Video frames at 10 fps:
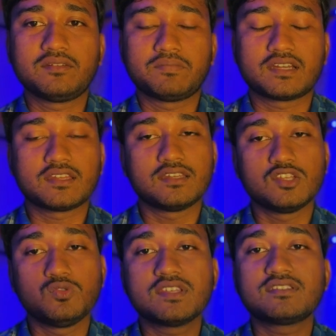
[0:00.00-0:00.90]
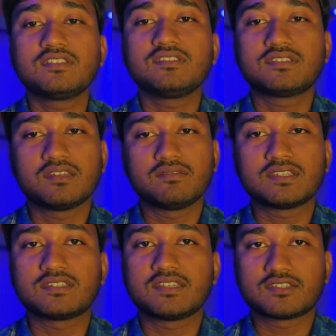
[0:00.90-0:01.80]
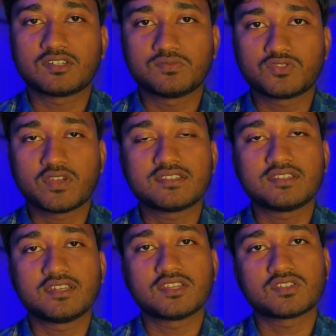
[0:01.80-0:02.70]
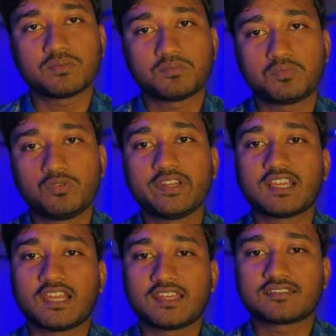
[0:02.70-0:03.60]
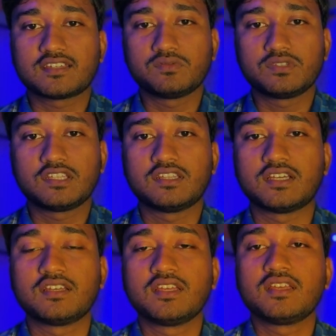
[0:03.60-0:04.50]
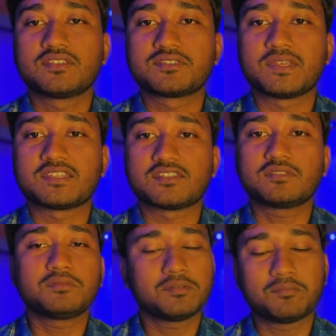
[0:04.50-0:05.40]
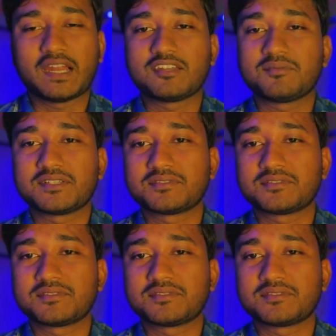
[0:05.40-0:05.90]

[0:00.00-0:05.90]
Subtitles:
but in USC is the investigation of choice in case of fluid collection within the spaces and the multiple